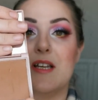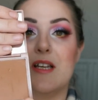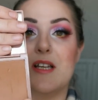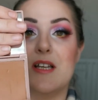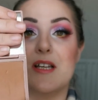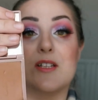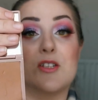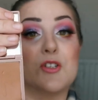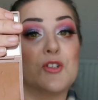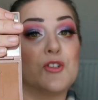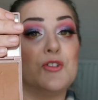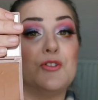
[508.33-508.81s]

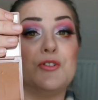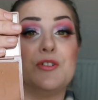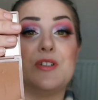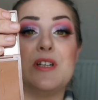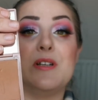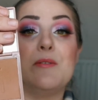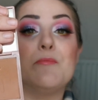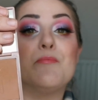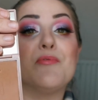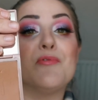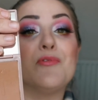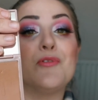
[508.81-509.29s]
it's too
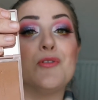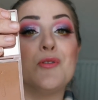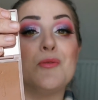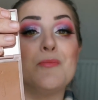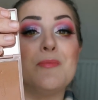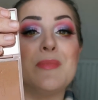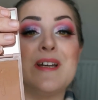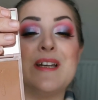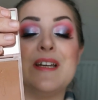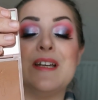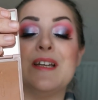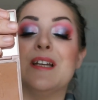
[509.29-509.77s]
deep for
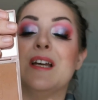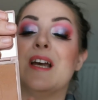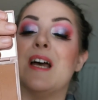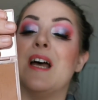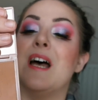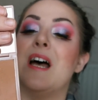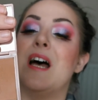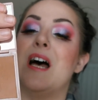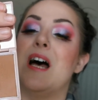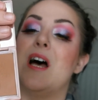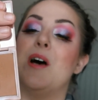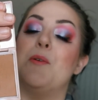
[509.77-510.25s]
me.
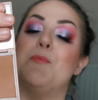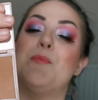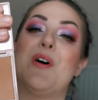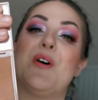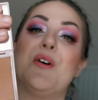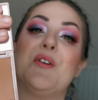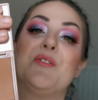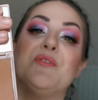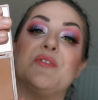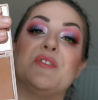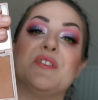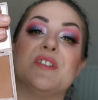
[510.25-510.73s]
Um,
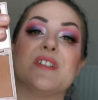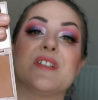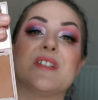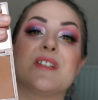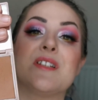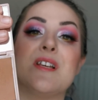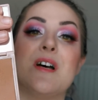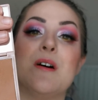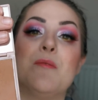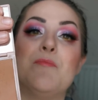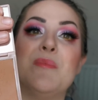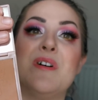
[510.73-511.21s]
however, in the
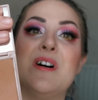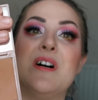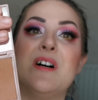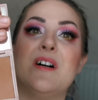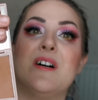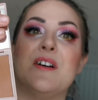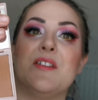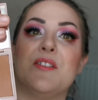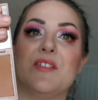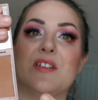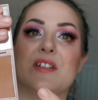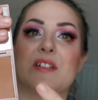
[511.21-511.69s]

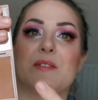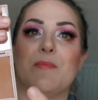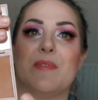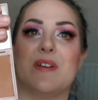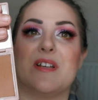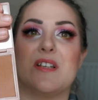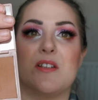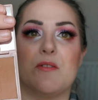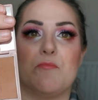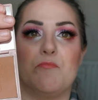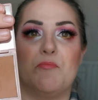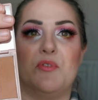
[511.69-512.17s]
summer, this
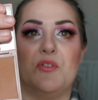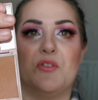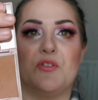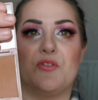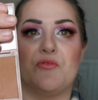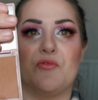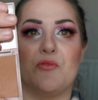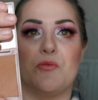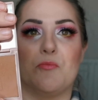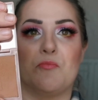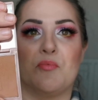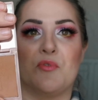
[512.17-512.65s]
makes a
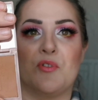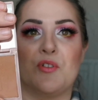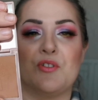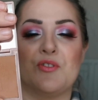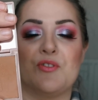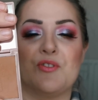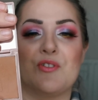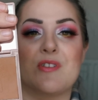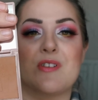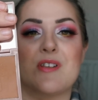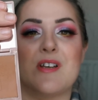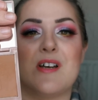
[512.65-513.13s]
beautiful
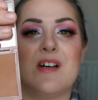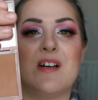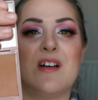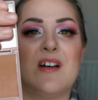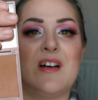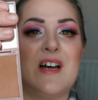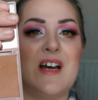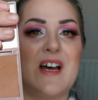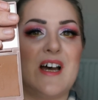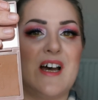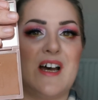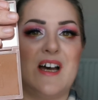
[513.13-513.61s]

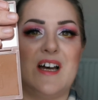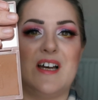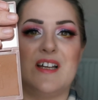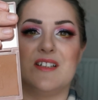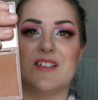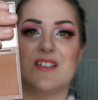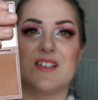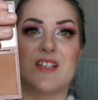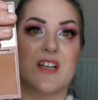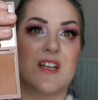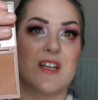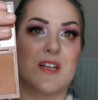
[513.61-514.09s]
bronzer
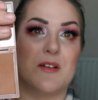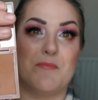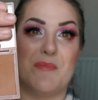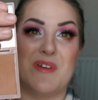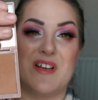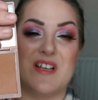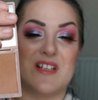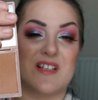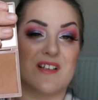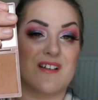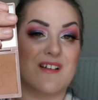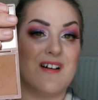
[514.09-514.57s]
and an
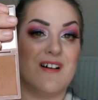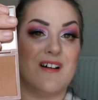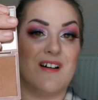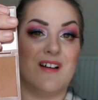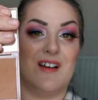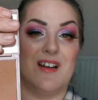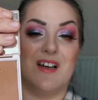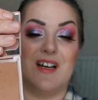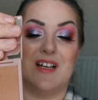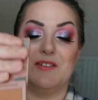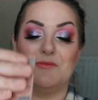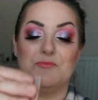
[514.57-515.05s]
amazing
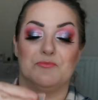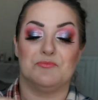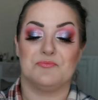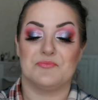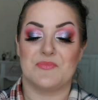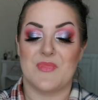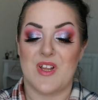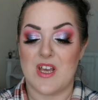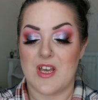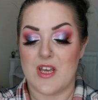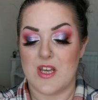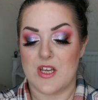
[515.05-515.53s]
highlight.
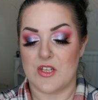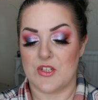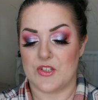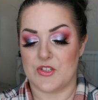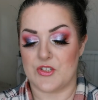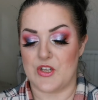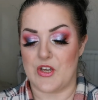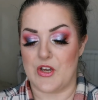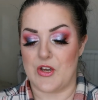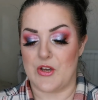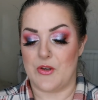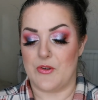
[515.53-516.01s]

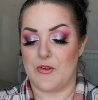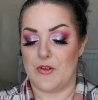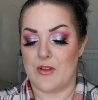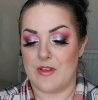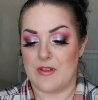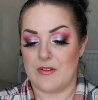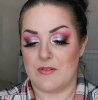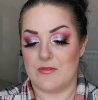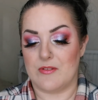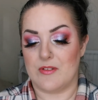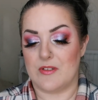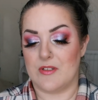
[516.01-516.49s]
So
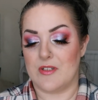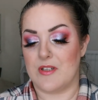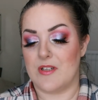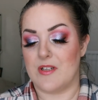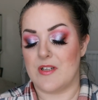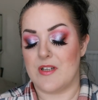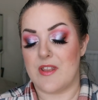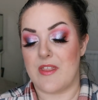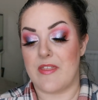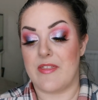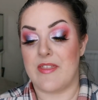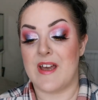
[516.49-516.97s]

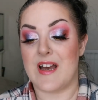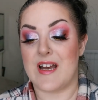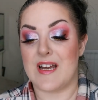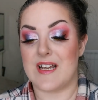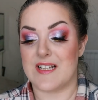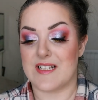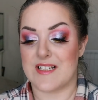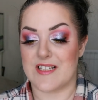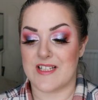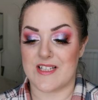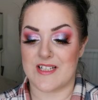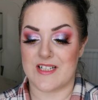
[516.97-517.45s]
that
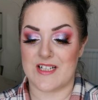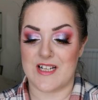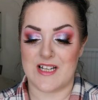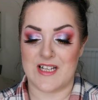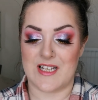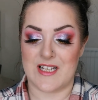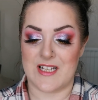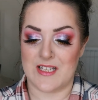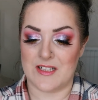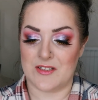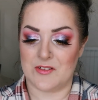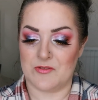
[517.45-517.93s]
is
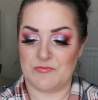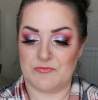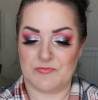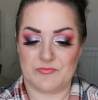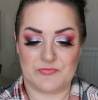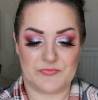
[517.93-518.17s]
staying.